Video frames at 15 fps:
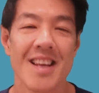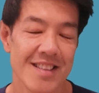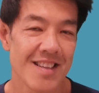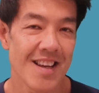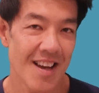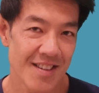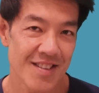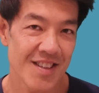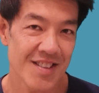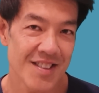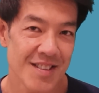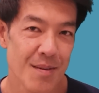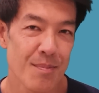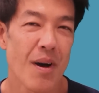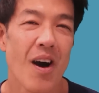anti-aging
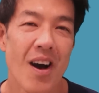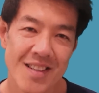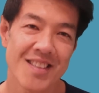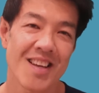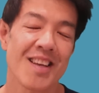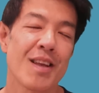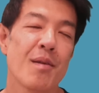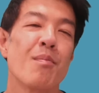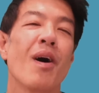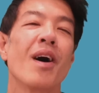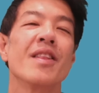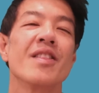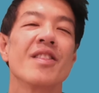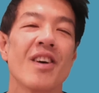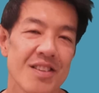step I take in
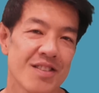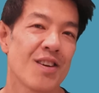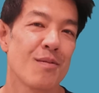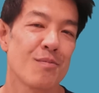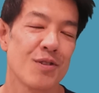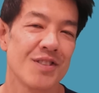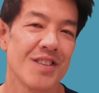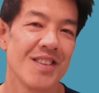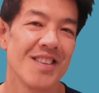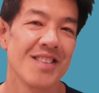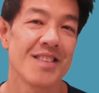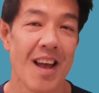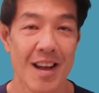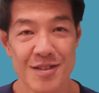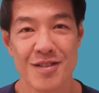my nighttime routine
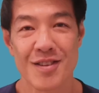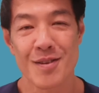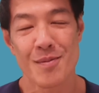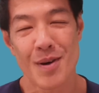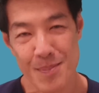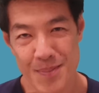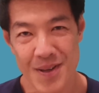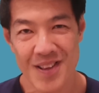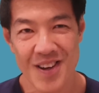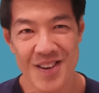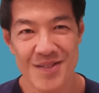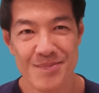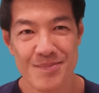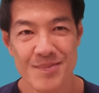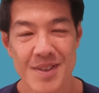is actually my
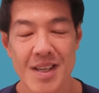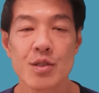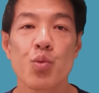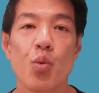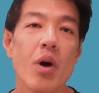pillow. It's